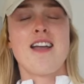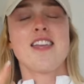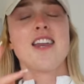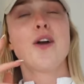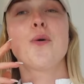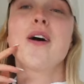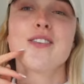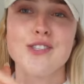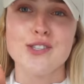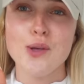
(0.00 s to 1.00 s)
You know,
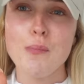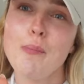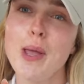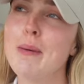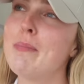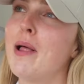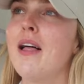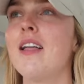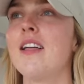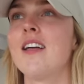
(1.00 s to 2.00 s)
some people
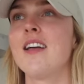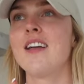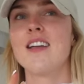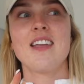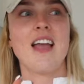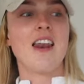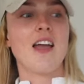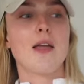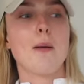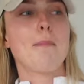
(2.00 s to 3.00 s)
get
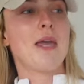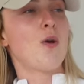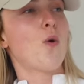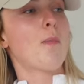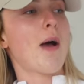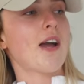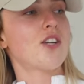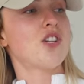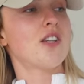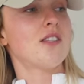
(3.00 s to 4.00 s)
like PR
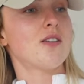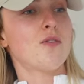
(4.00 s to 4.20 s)
packages